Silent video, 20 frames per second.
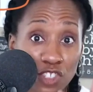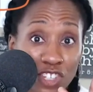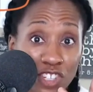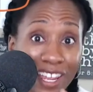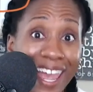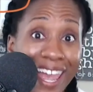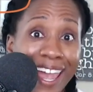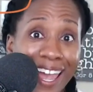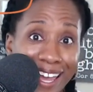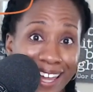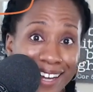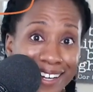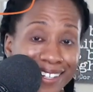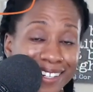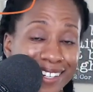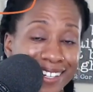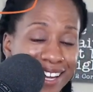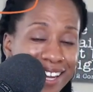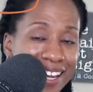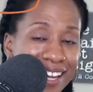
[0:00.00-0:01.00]
But you
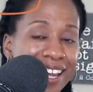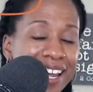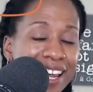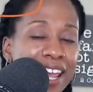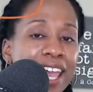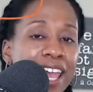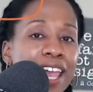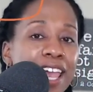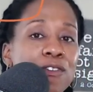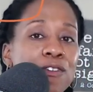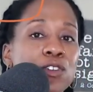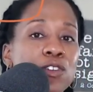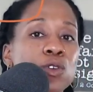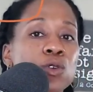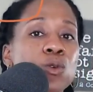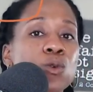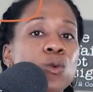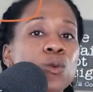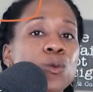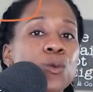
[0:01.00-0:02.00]
can if
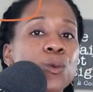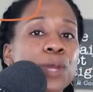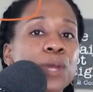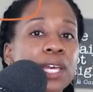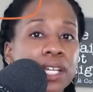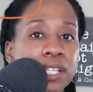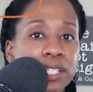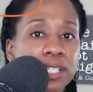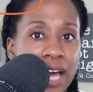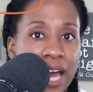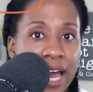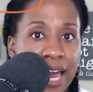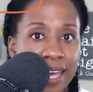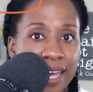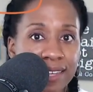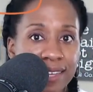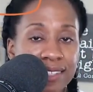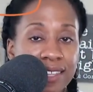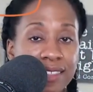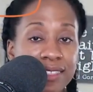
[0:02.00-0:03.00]
you
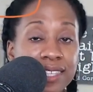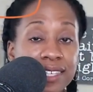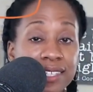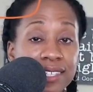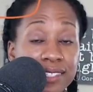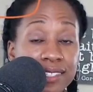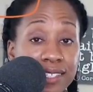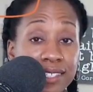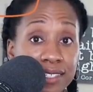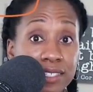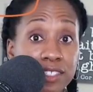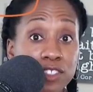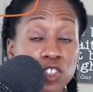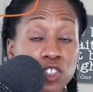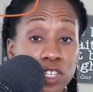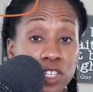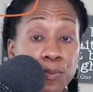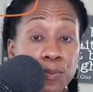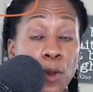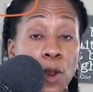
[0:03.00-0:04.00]
realize that this is
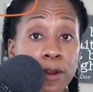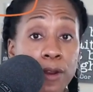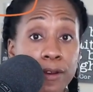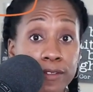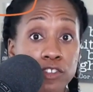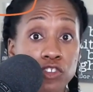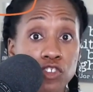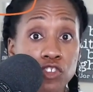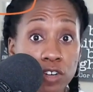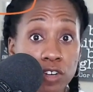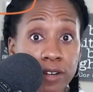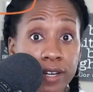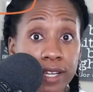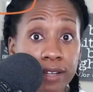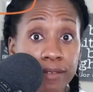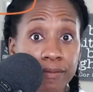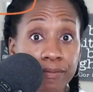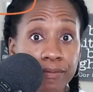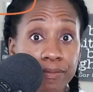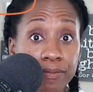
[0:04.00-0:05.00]
just part of the
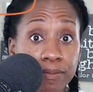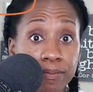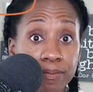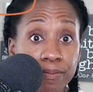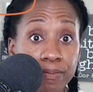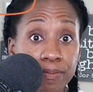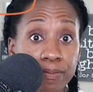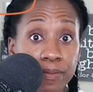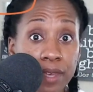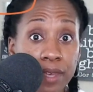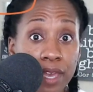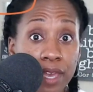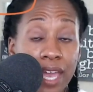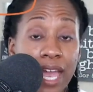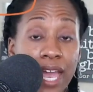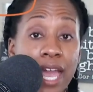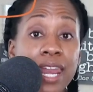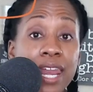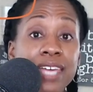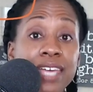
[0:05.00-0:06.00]
journey.
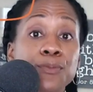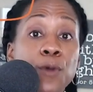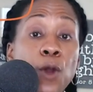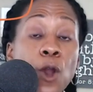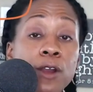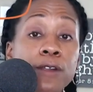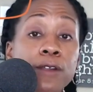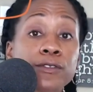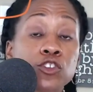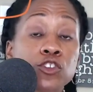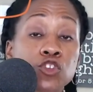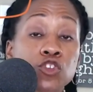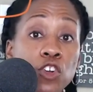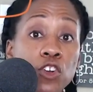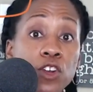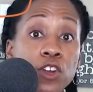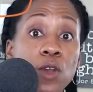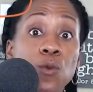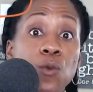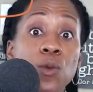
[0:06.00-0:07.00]
And as part of the
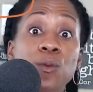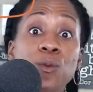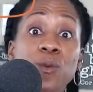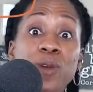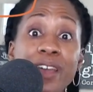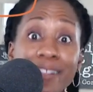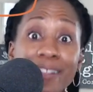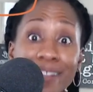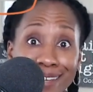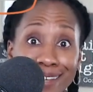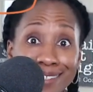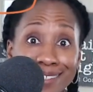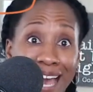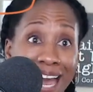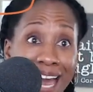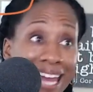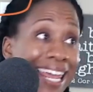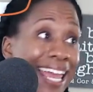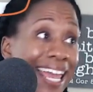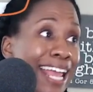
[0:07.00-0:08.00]
journey, we realize
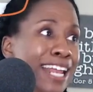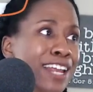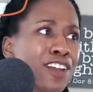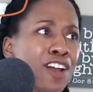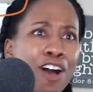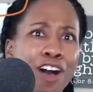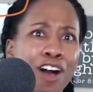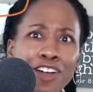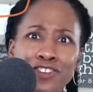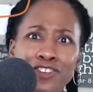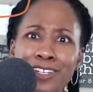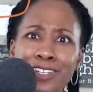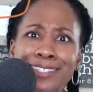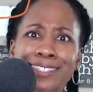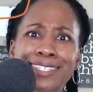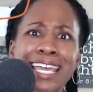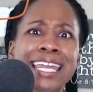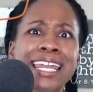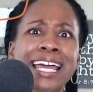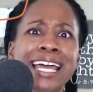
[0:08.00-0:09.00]
that, acknowledge
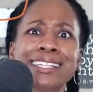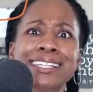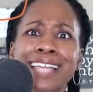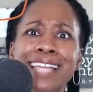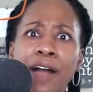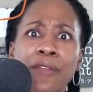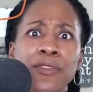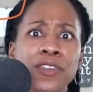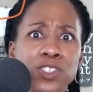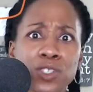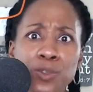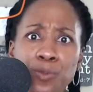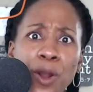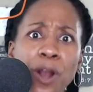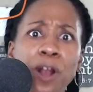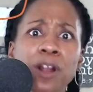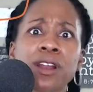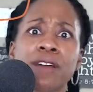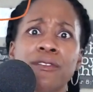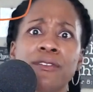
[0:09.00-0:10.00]
it, say it out loud. This is
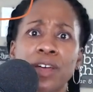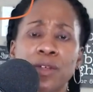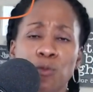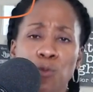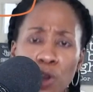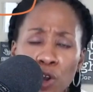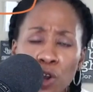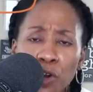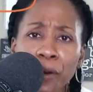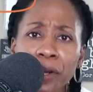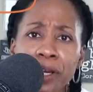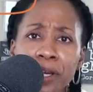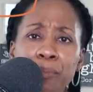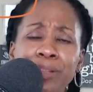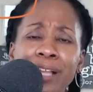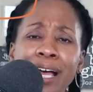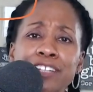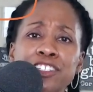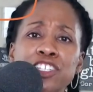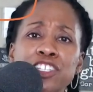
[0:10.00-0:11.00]
part of it. We're going to
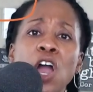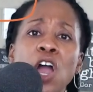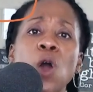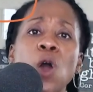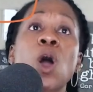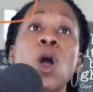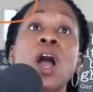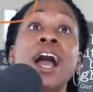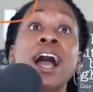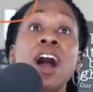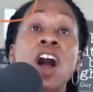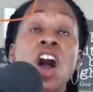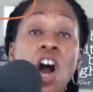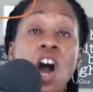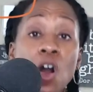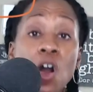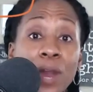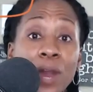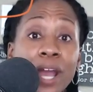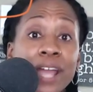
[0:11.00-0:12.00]
plateau
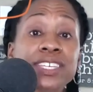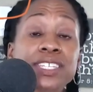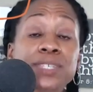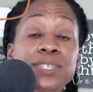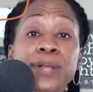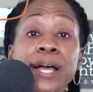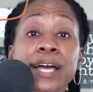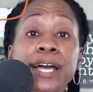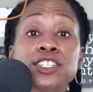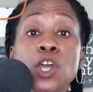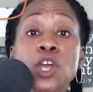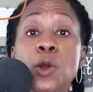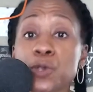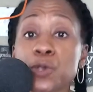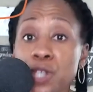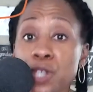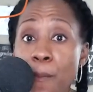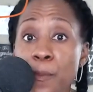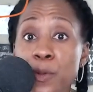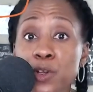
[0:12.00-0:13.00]
all right, this plateau
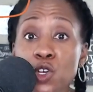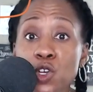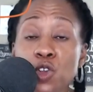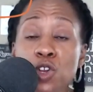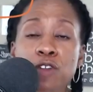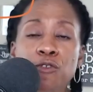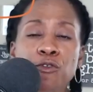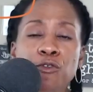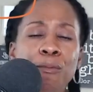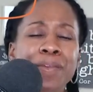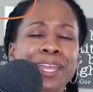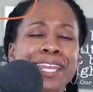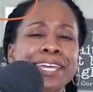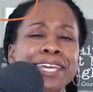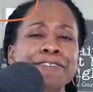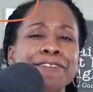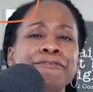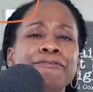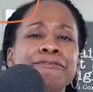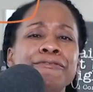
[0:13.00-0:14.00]
is an opportunity for me
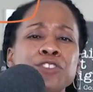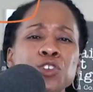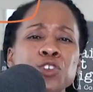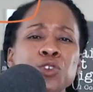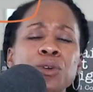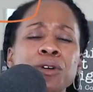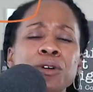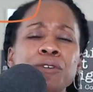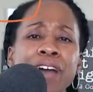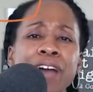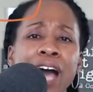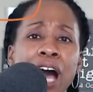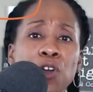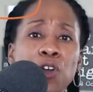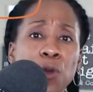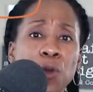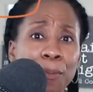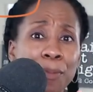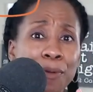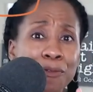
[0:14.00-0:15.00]
to, ev- to
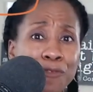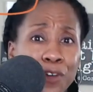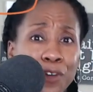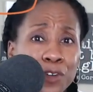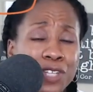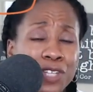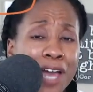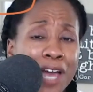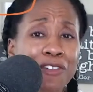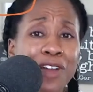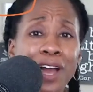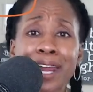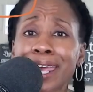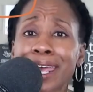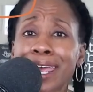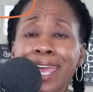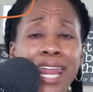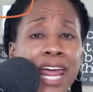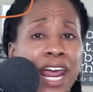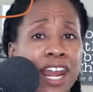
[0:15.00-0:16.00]
evaluate. But first, I've got
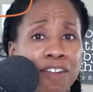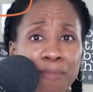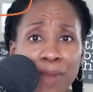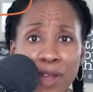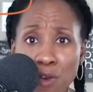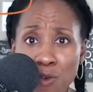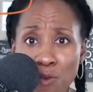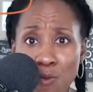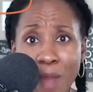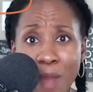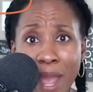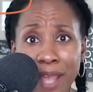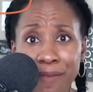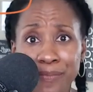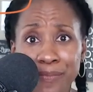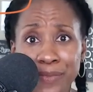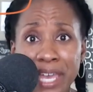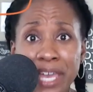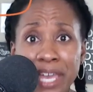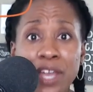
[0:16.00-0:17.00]
to get out of my own
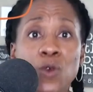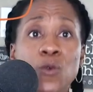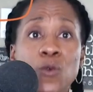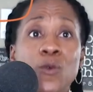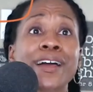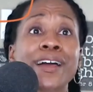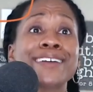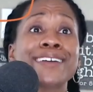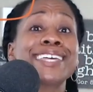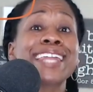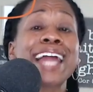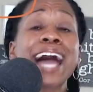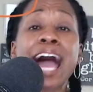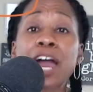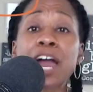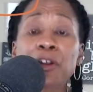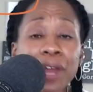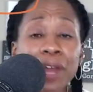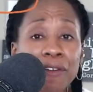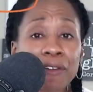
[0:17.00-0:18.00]
way, realize that
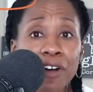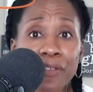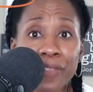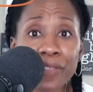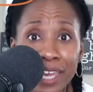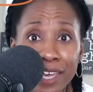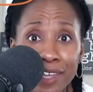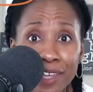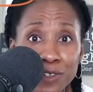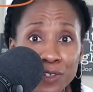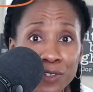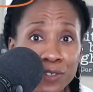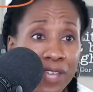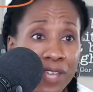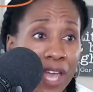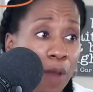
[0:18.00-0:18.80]
I don't have all the answers.